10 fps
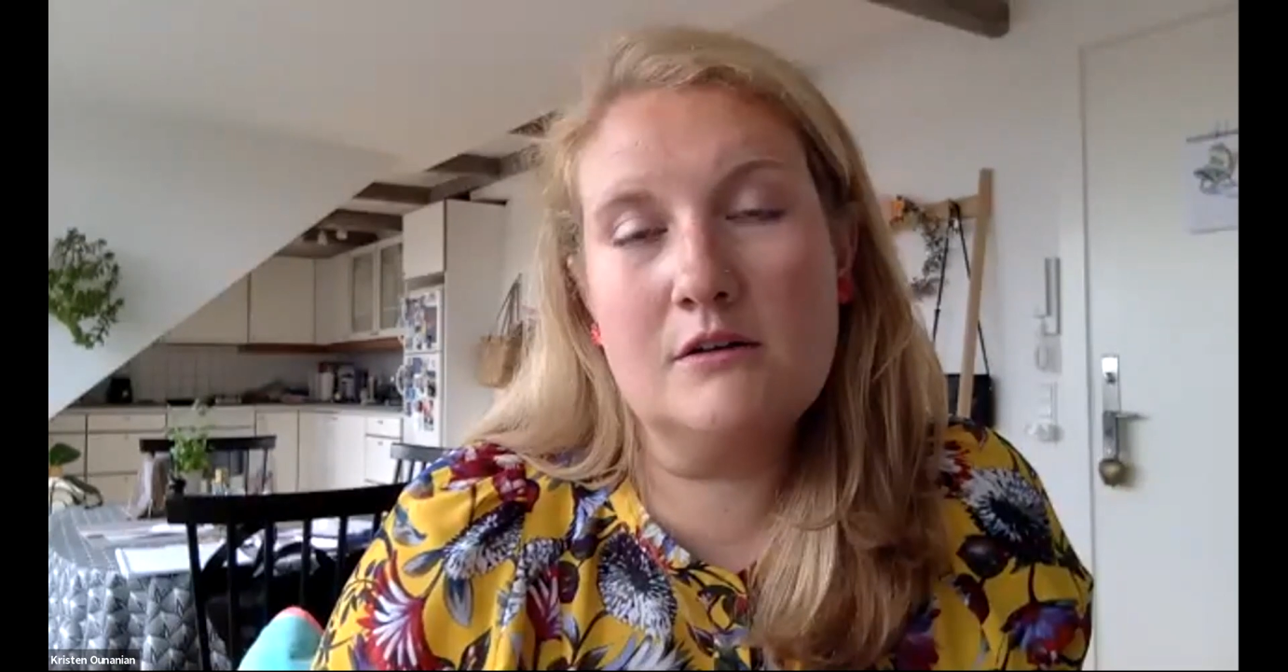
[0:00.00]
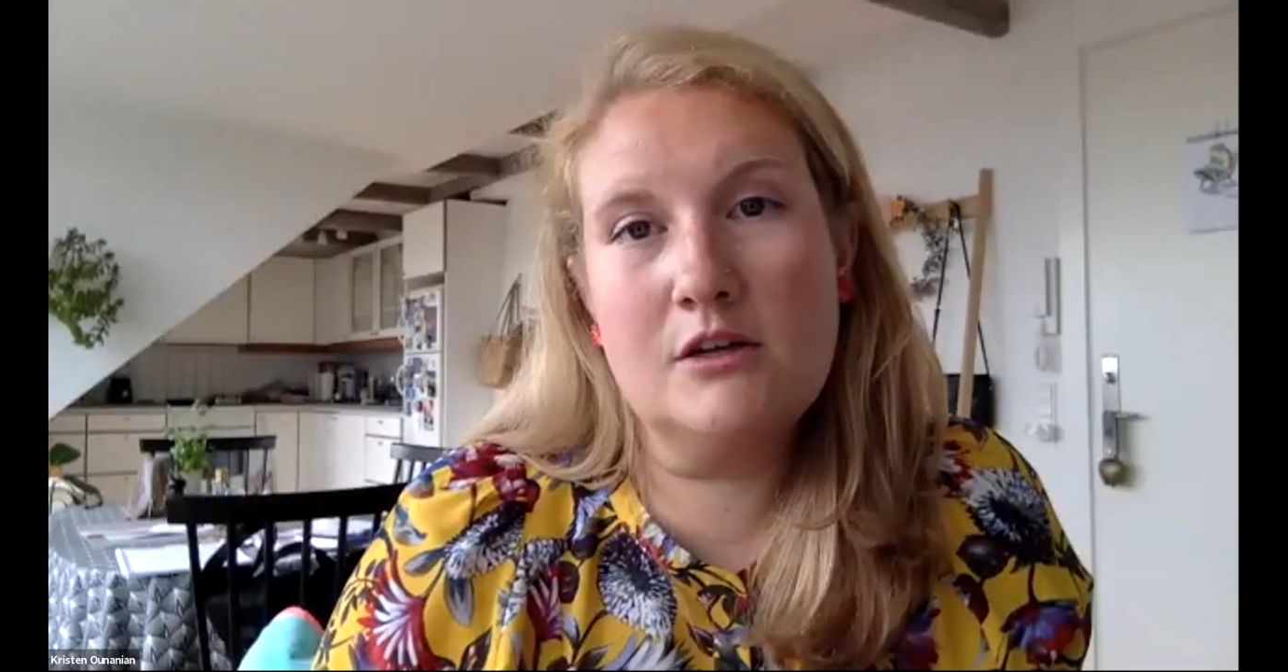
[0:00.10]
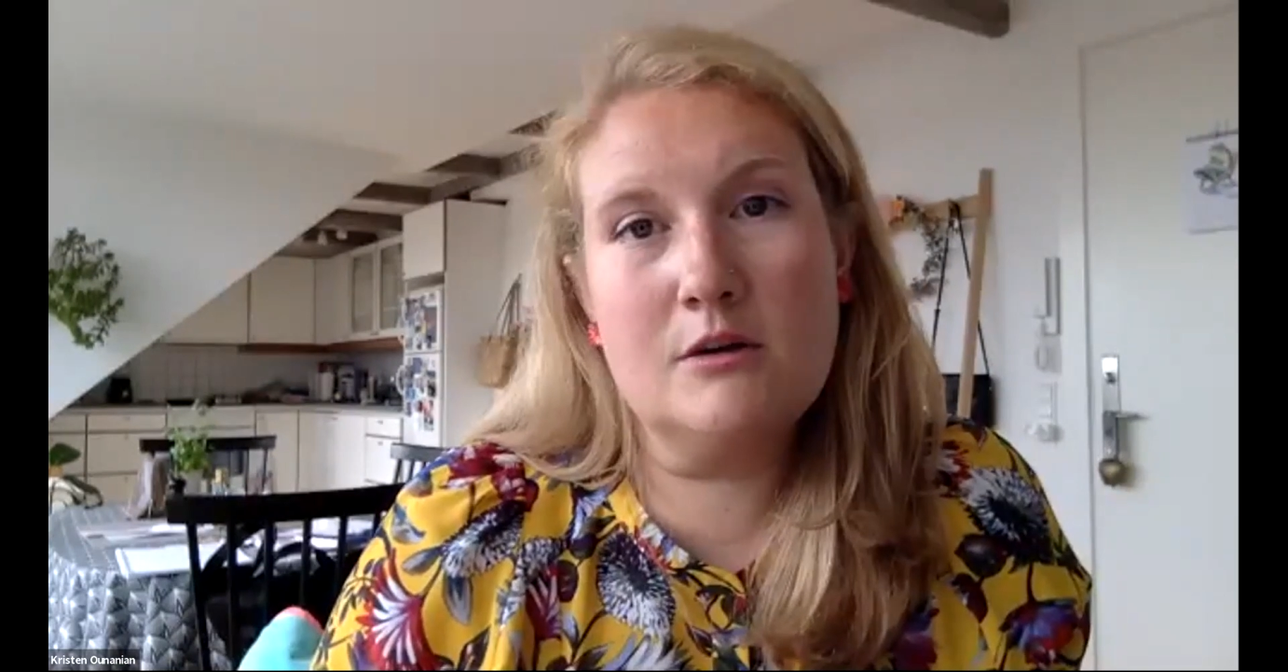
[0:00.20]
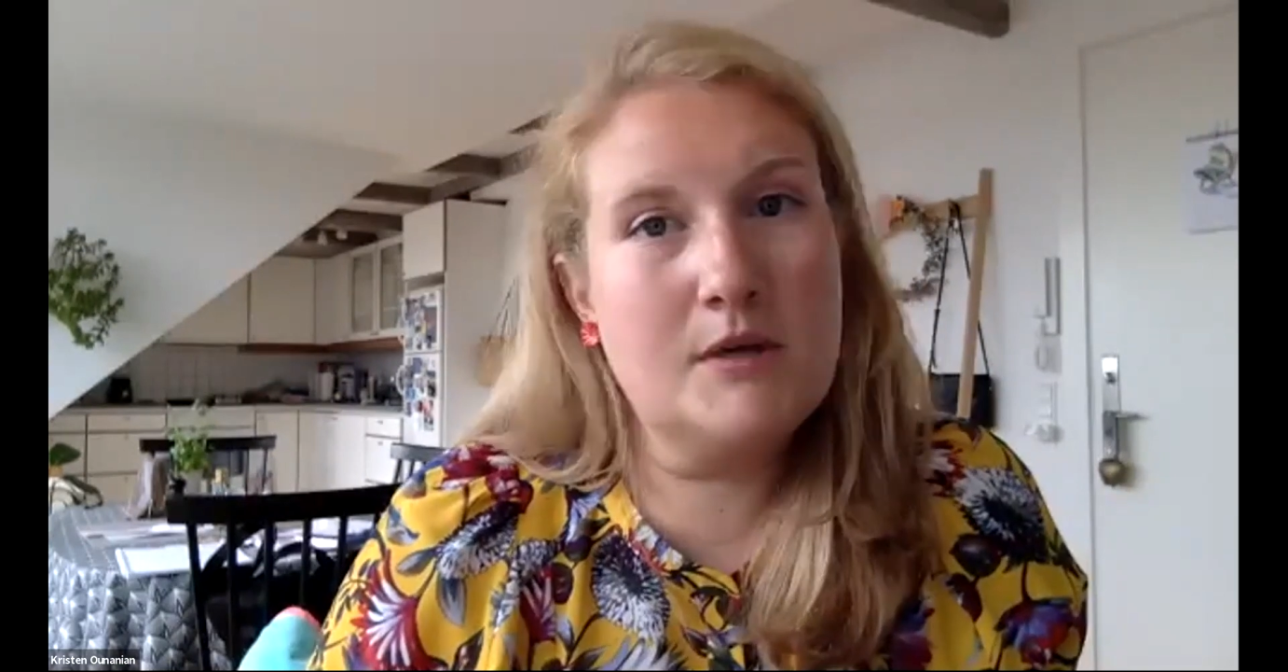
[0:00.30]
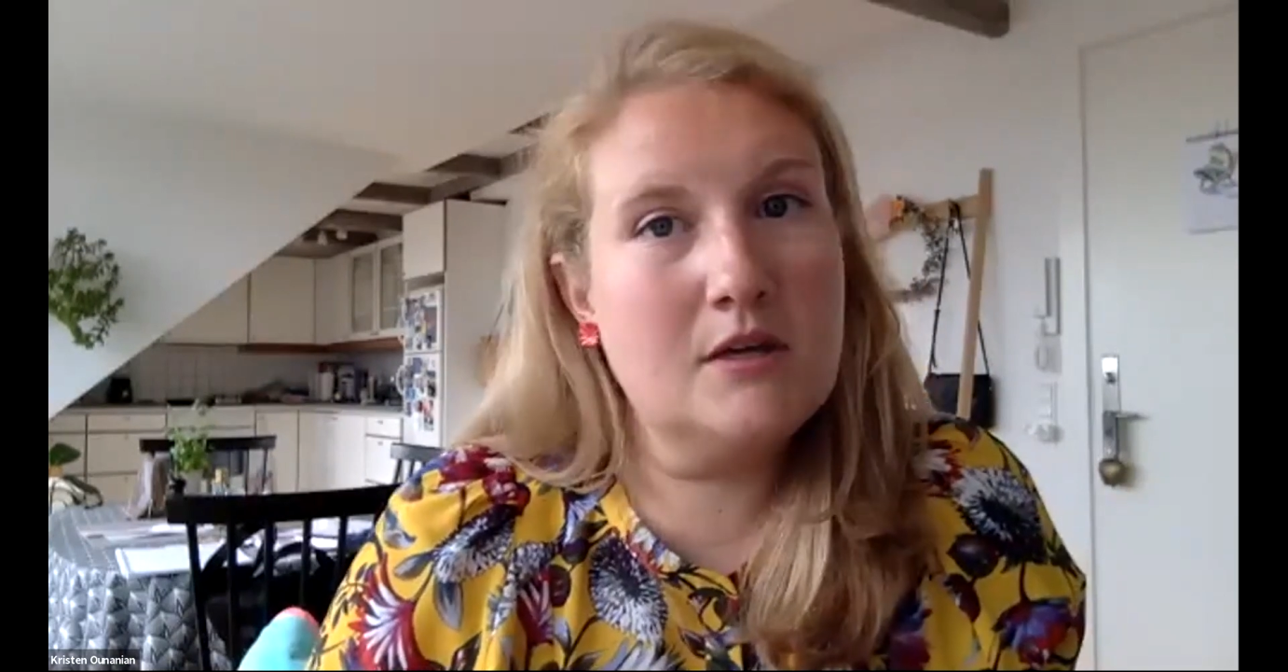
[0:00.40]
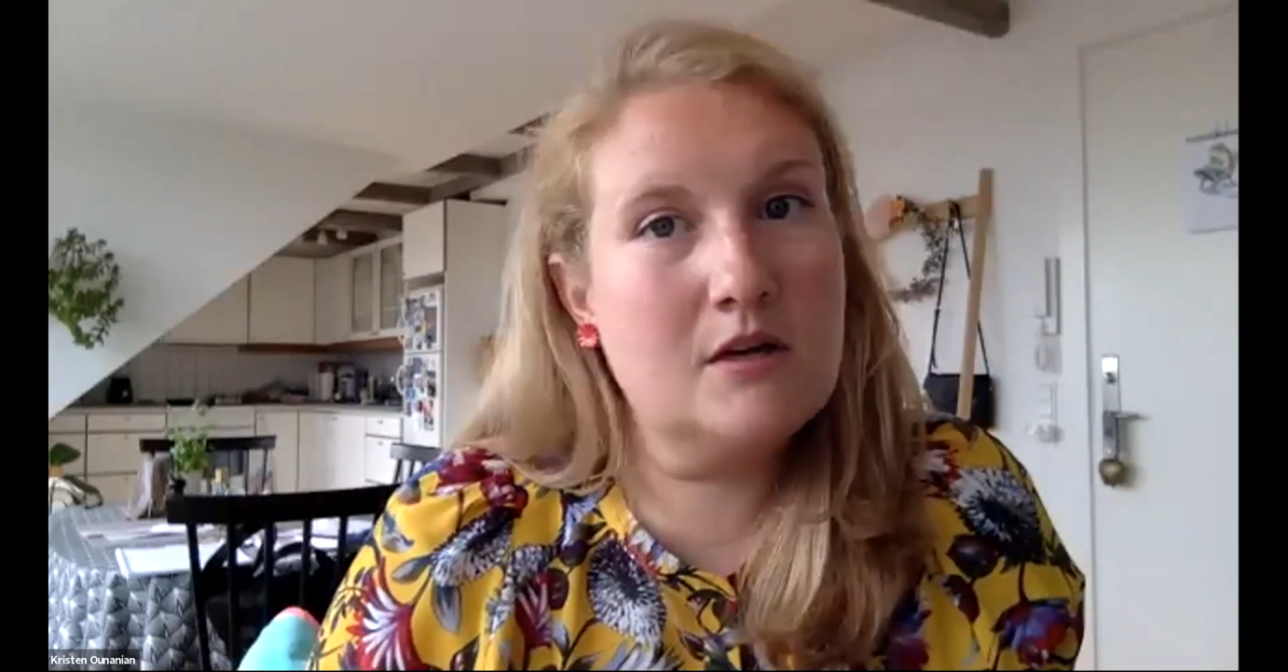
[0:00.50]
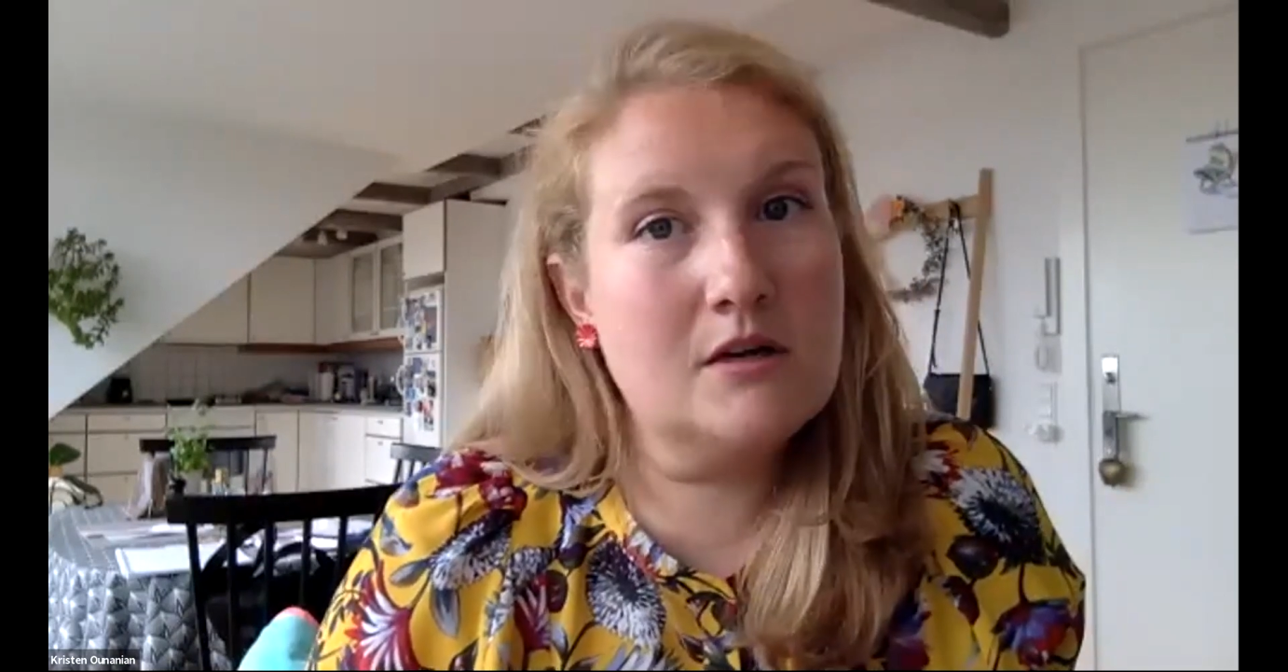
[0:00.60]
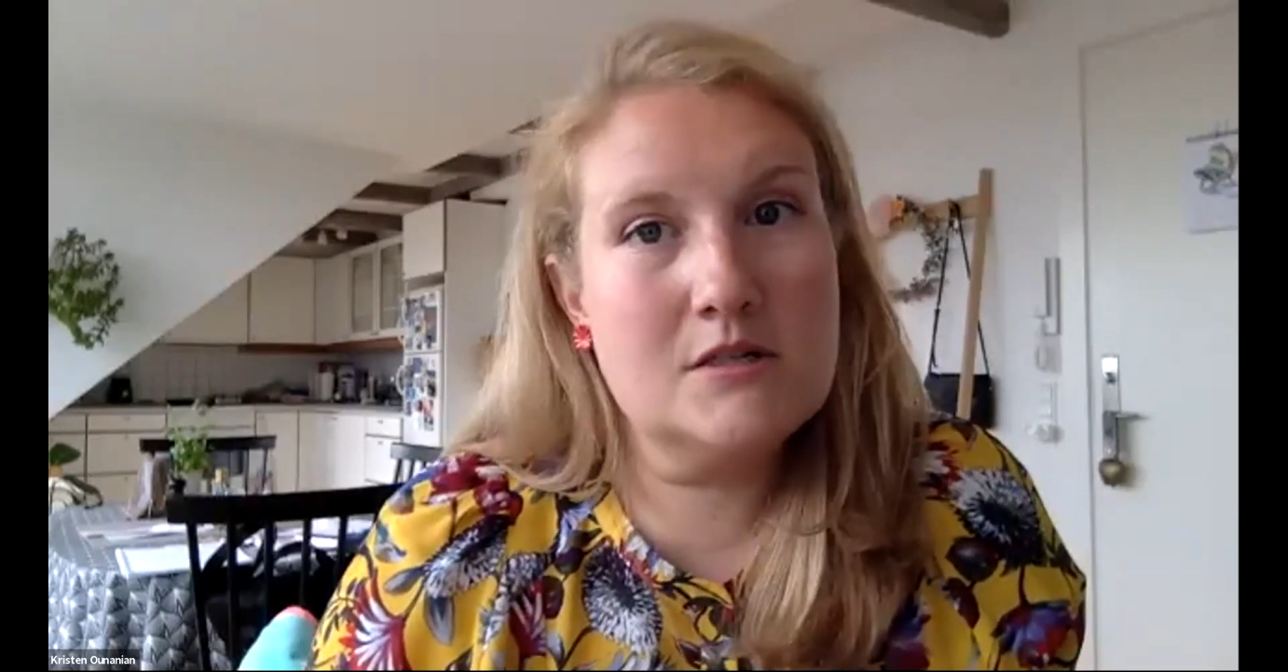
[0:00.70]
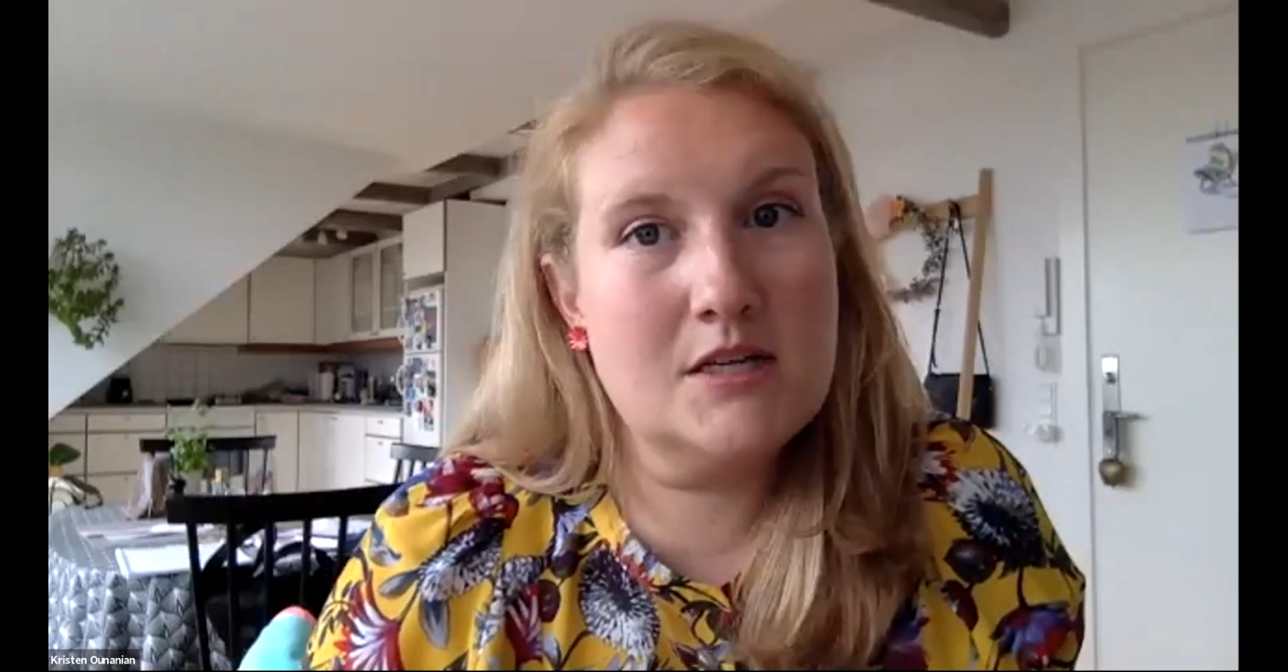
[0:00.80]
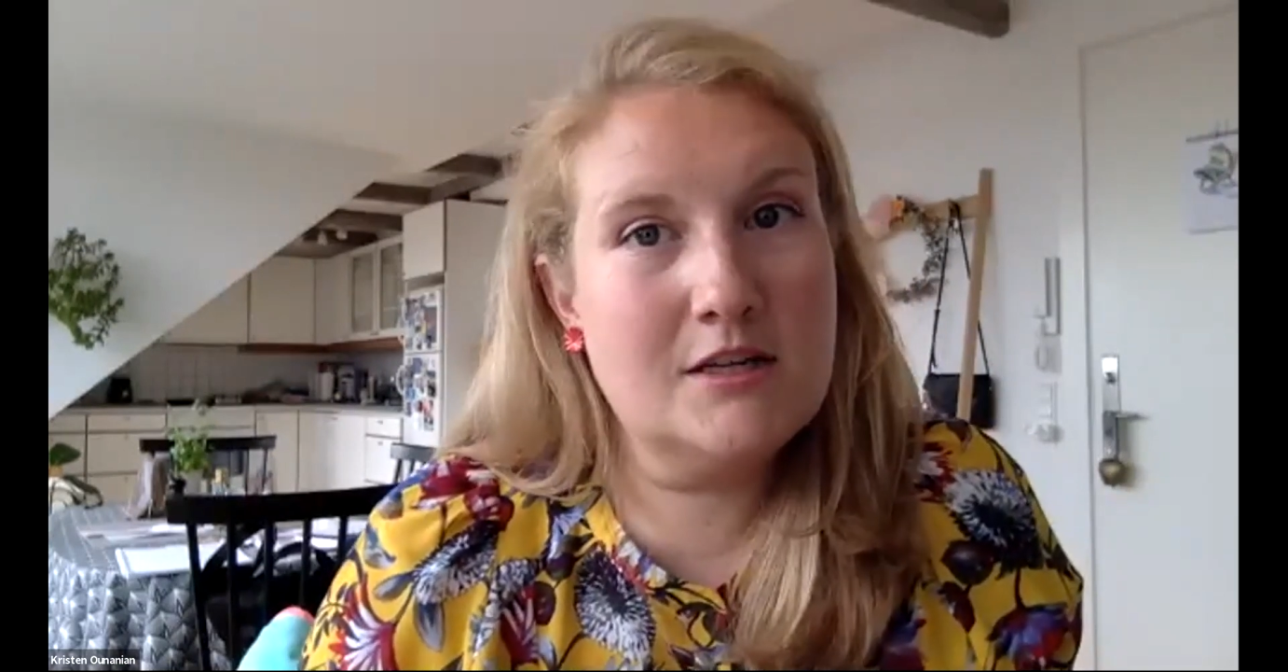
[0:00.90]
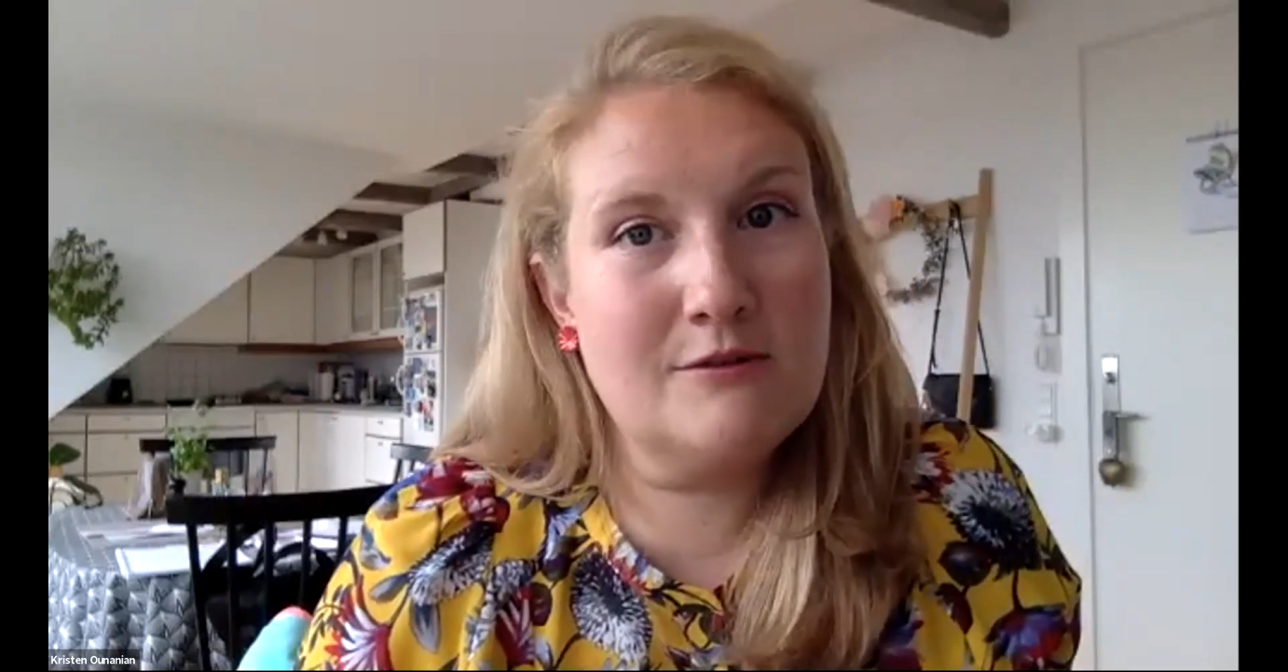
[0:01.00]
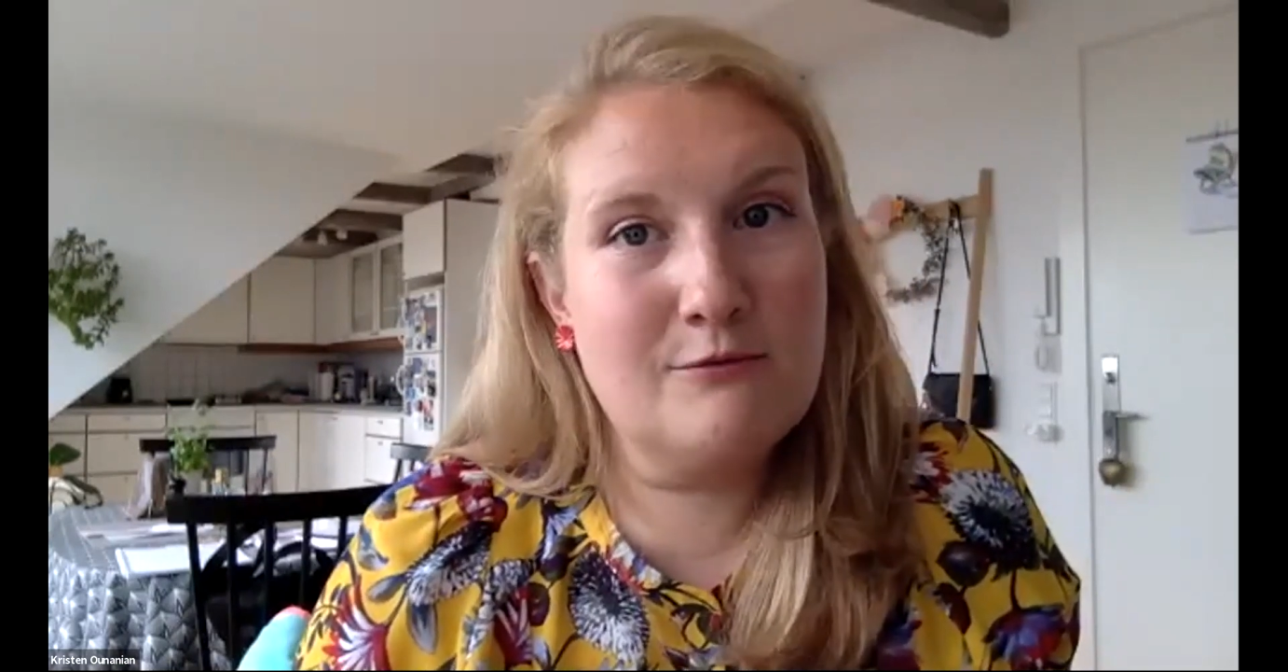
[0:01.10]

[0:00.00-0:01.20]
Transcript: European understanding